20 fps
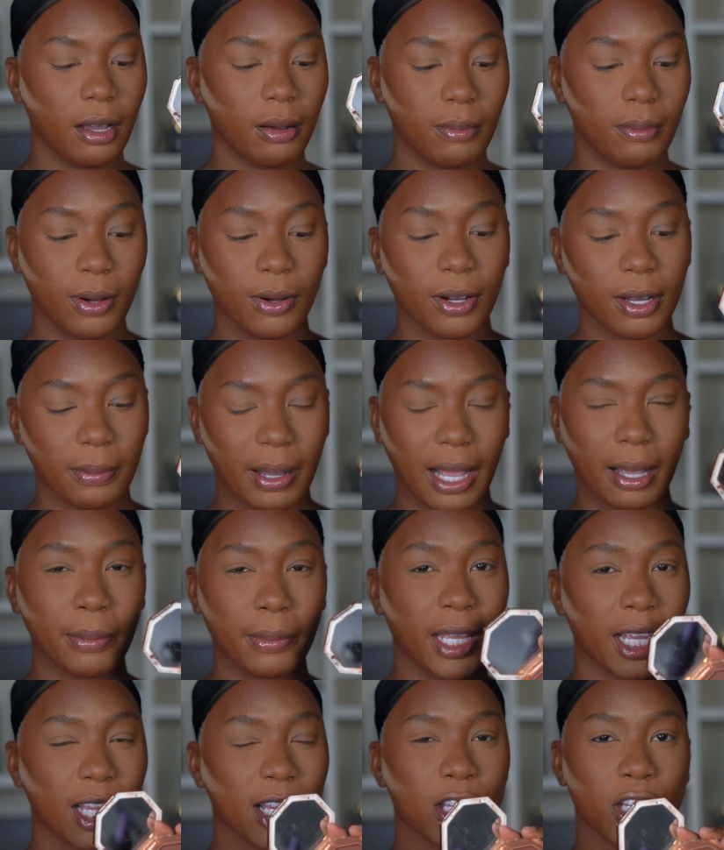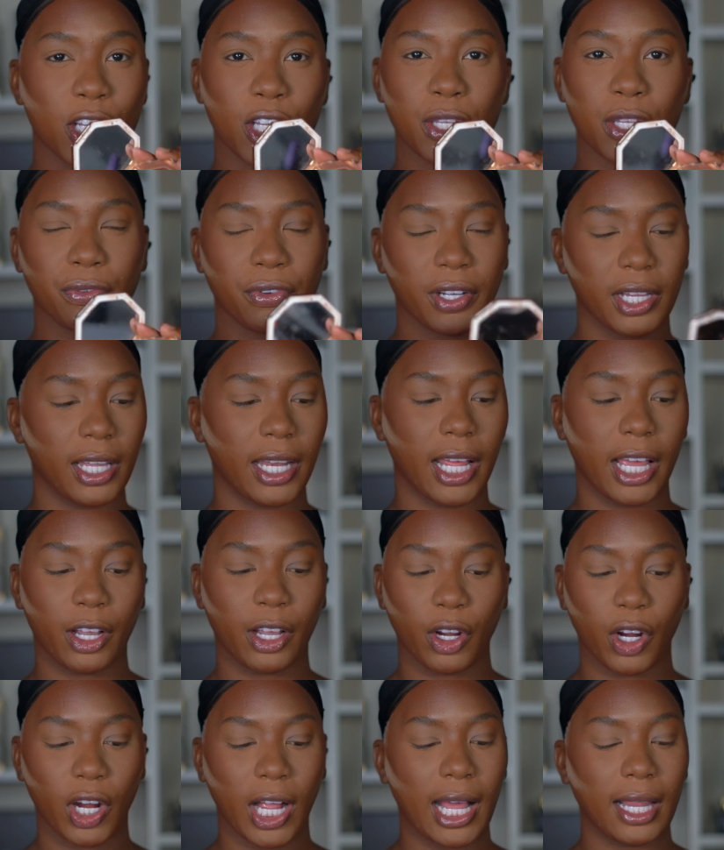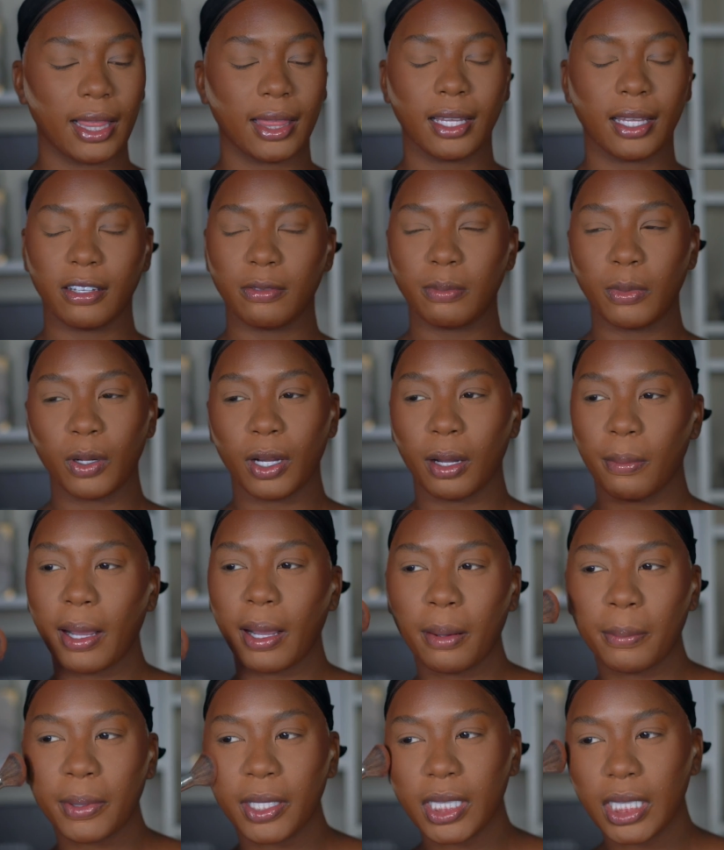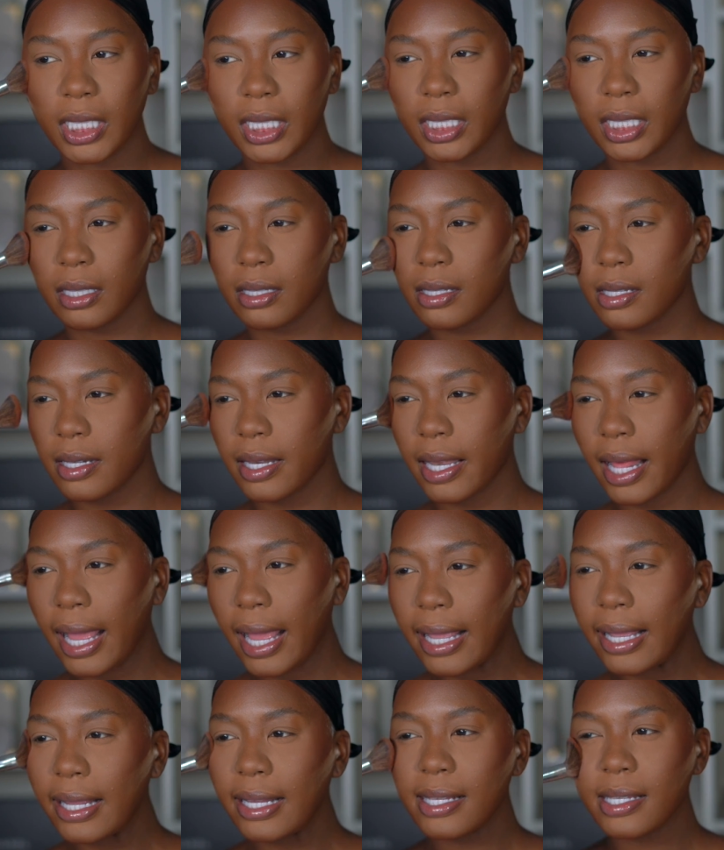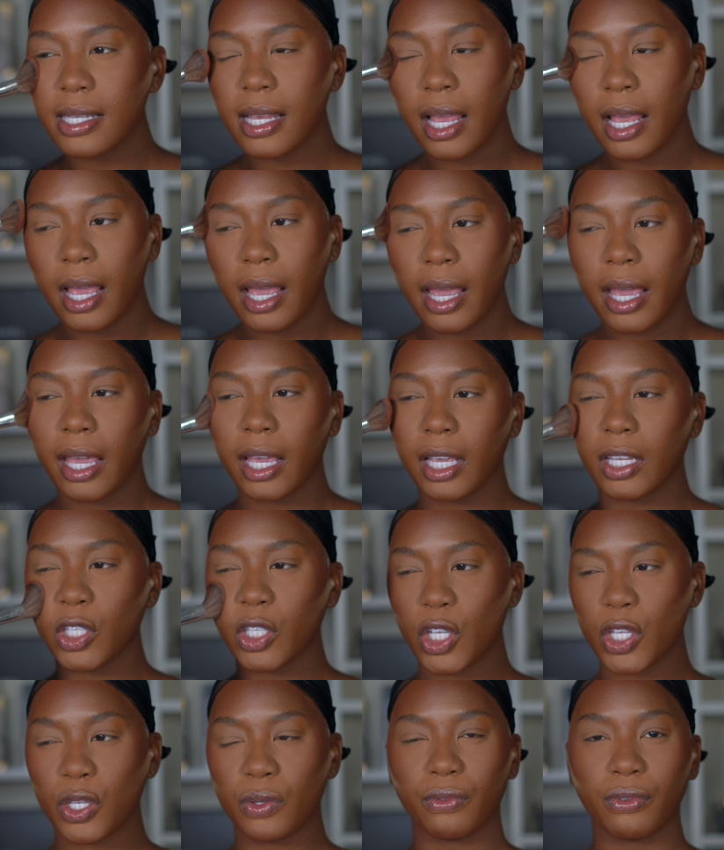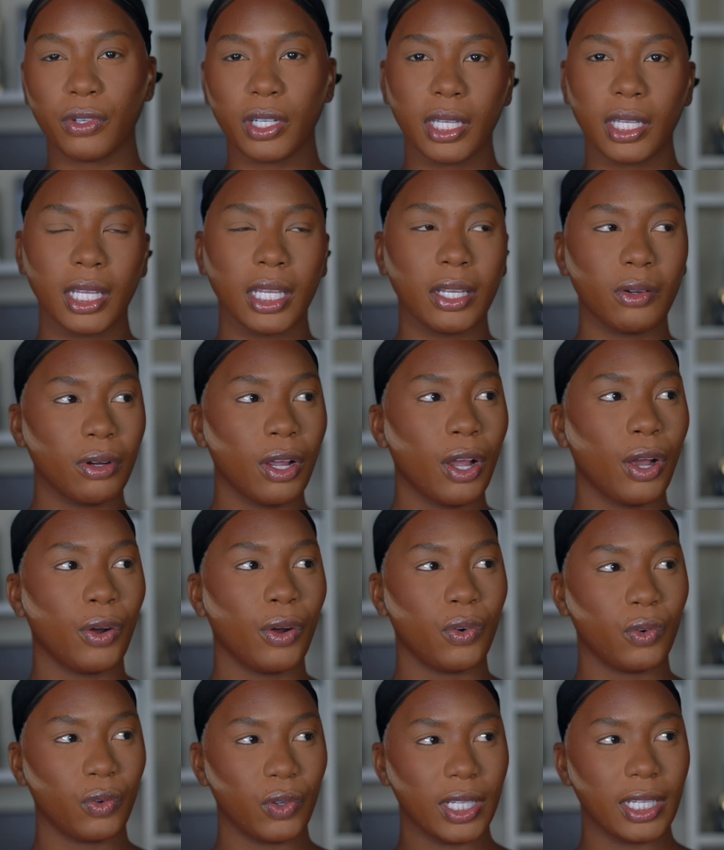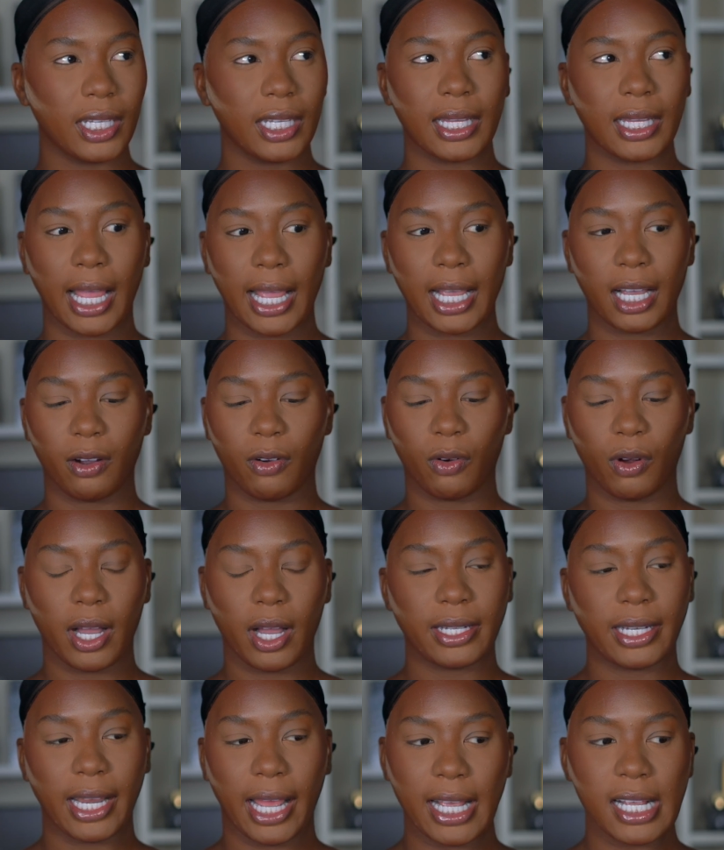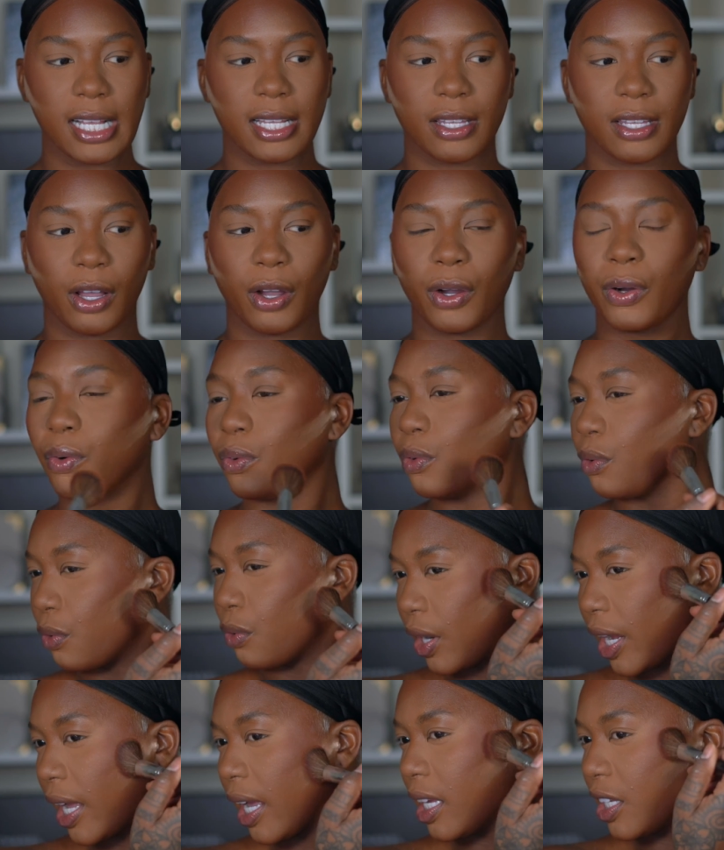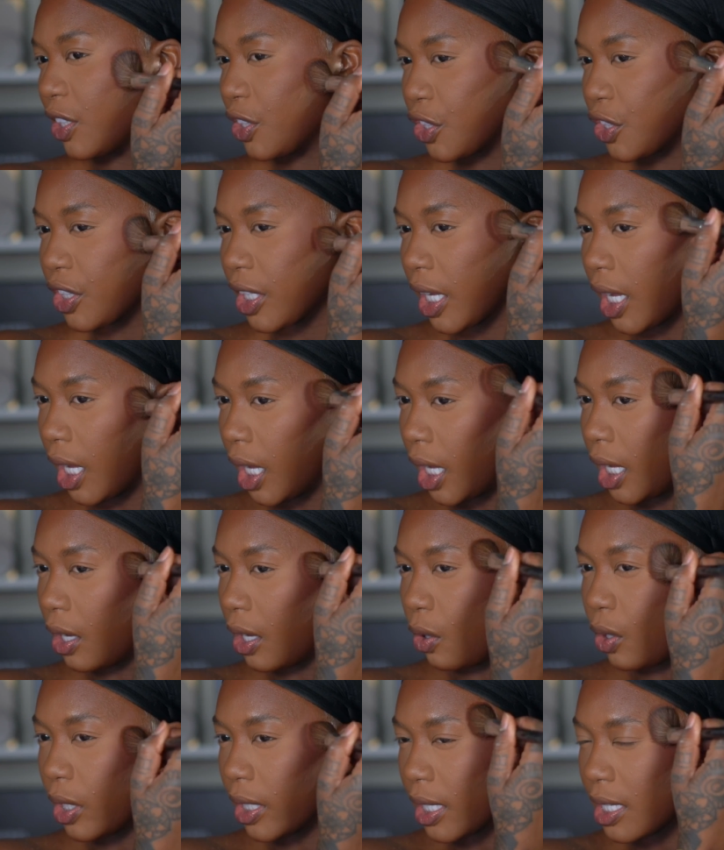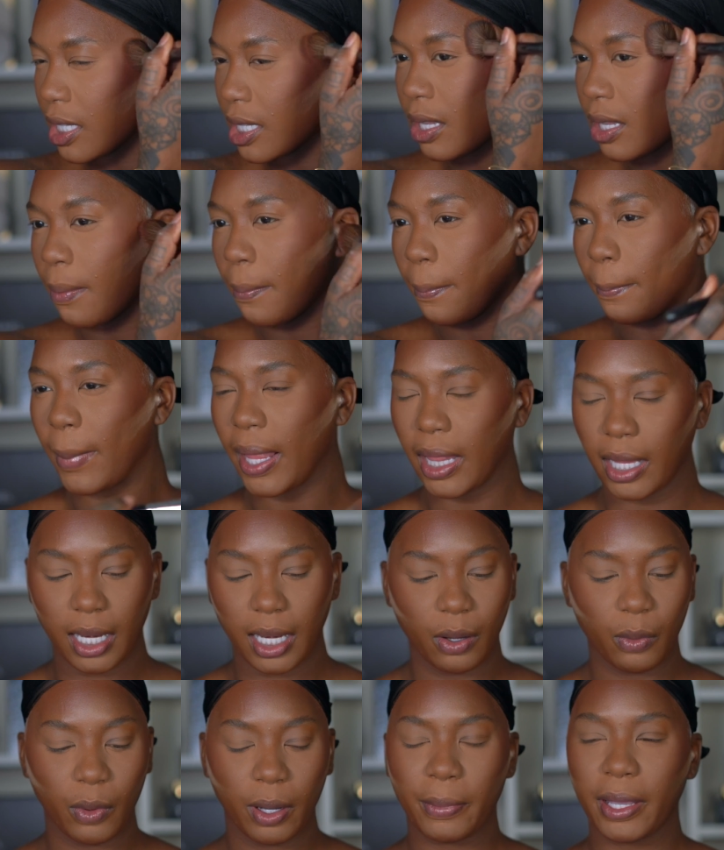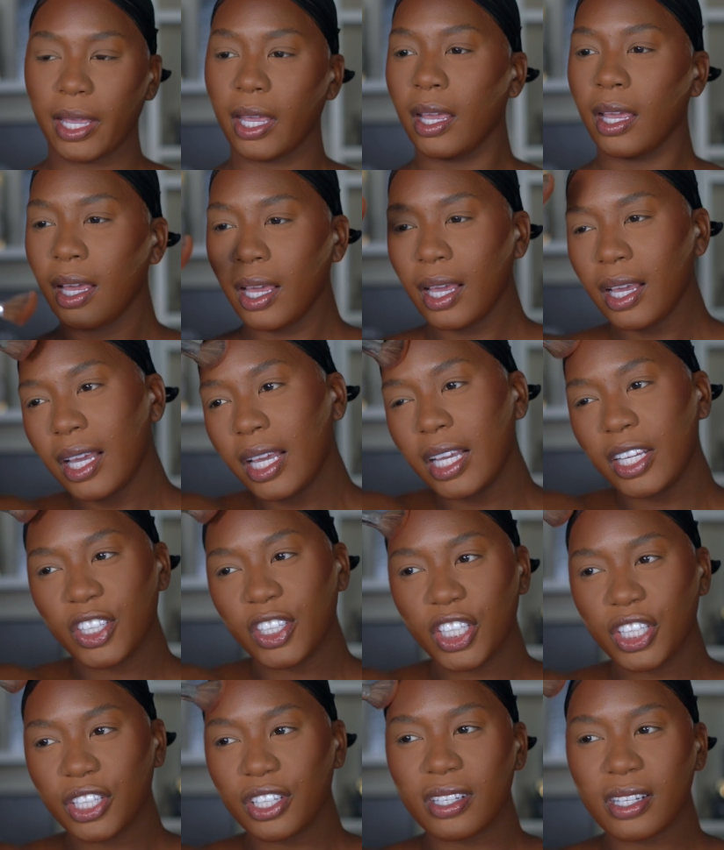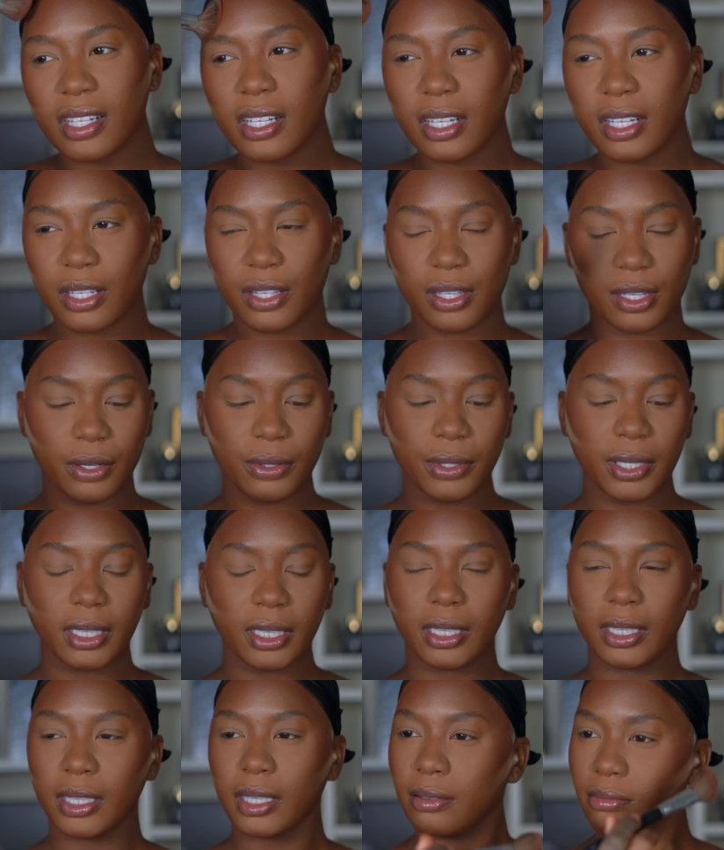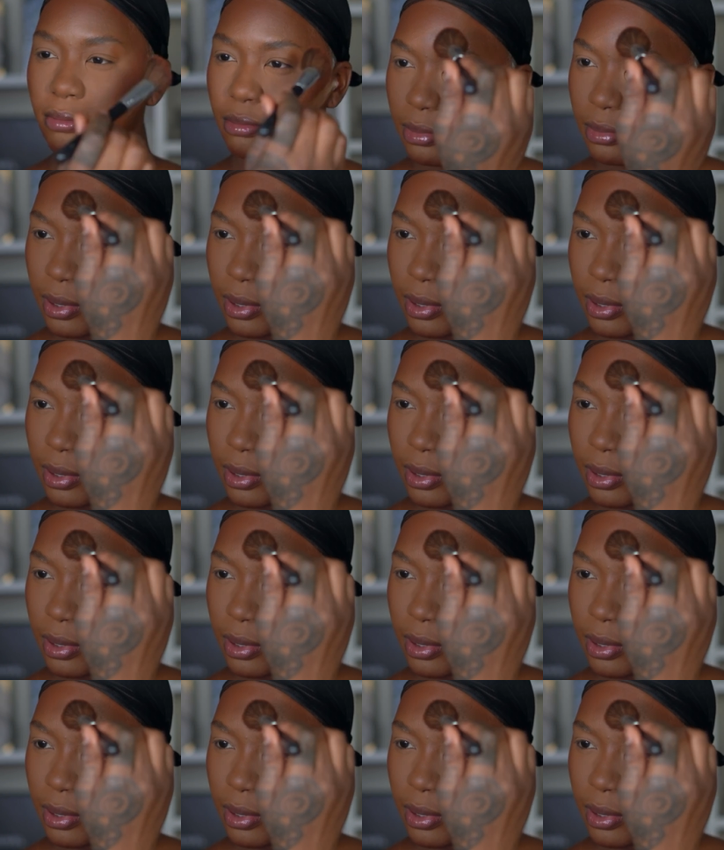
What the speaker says: Mocha Mami is just really that girl. I love Mocha Mami. She just nice and just really like a nice red shade on us melanin women, and she just looks so good.